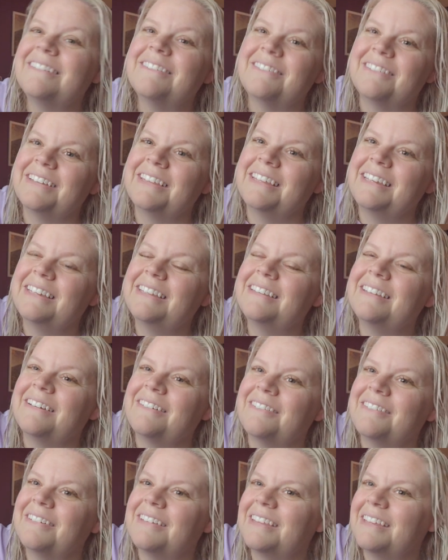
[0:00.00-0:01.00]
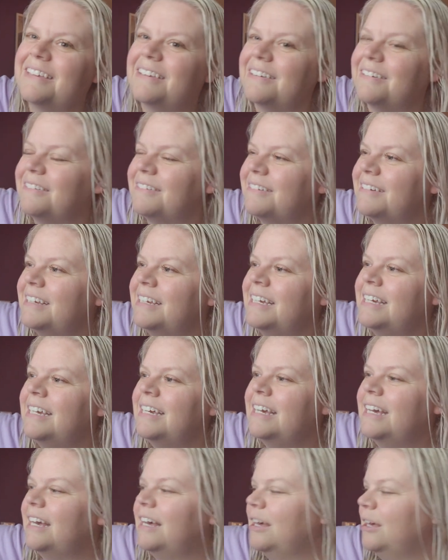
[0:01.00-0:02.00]
they are really, they are really cute.
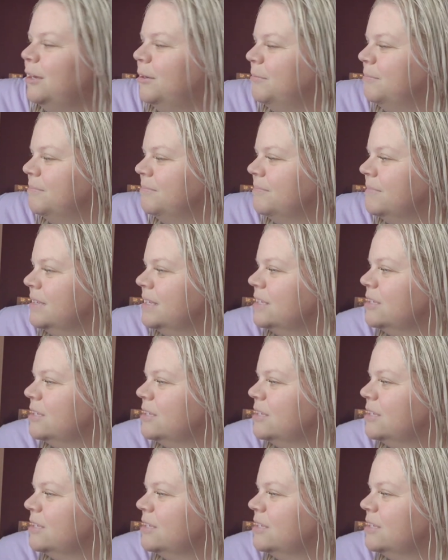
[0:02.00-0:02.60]
Um,